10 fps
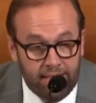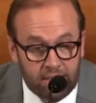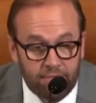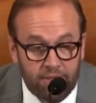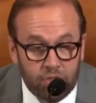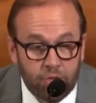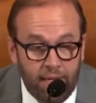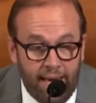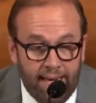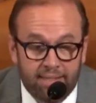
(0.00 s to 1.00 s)
the individual
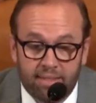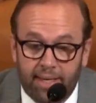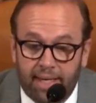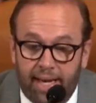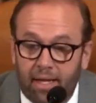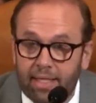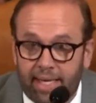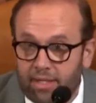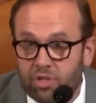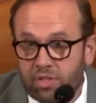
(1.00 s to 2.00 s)
has about
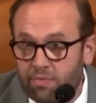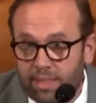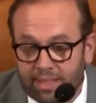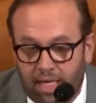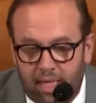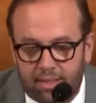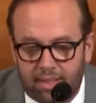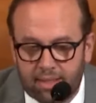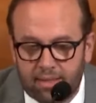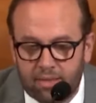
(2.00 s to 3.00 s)
allegations of
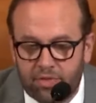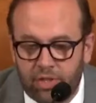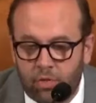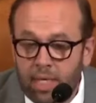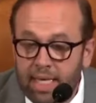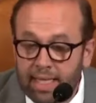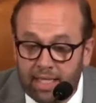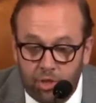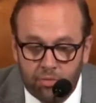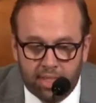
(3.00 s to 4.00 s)
misconduct. So
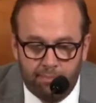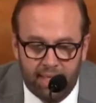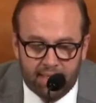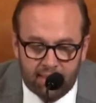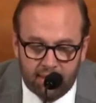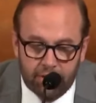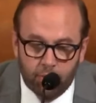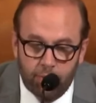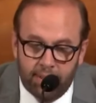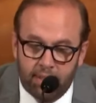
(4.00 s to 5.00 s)
can you commit that there
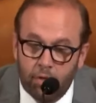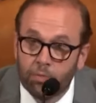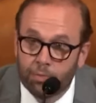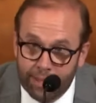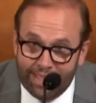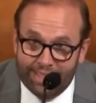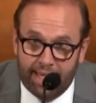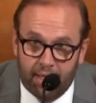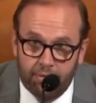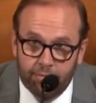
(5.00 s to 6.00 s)
will be no
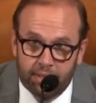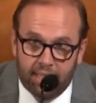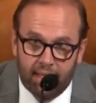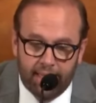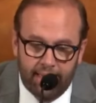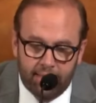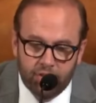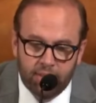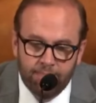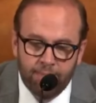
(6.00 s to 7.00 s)

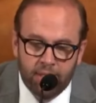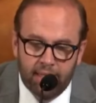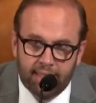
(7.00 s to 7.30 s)
retaliation